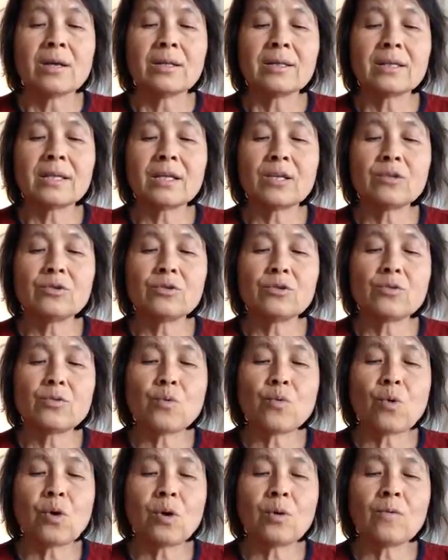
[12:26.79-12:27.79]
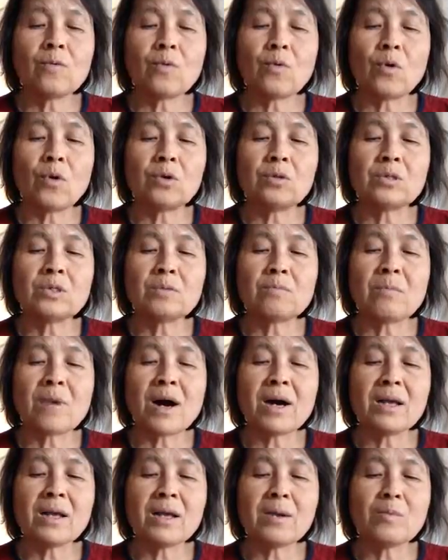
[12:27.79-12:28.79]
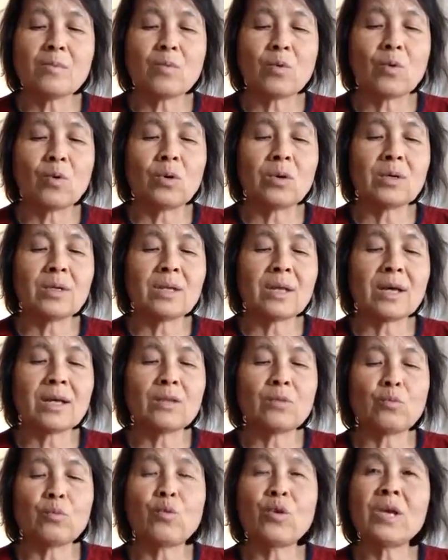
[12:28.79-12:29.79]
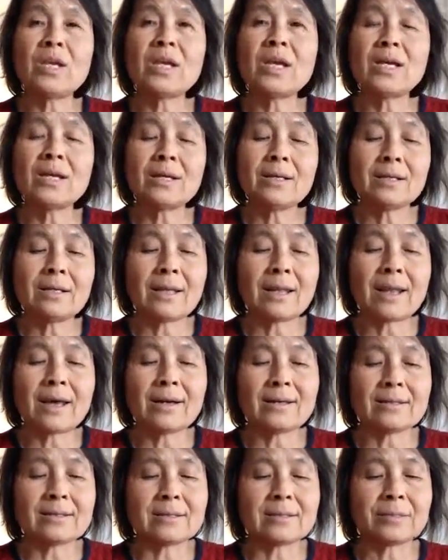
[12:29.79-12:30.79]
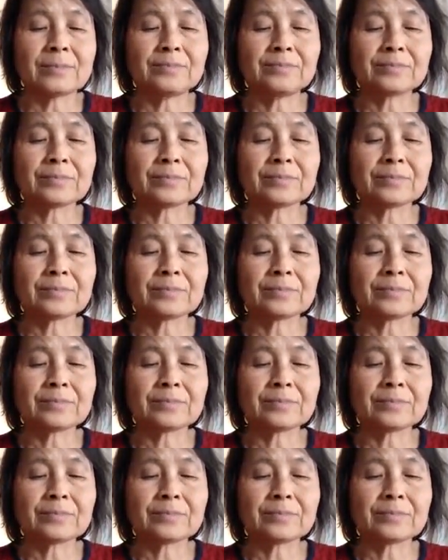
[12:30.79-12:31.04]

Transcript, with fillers: need to work on smiling more than winning less.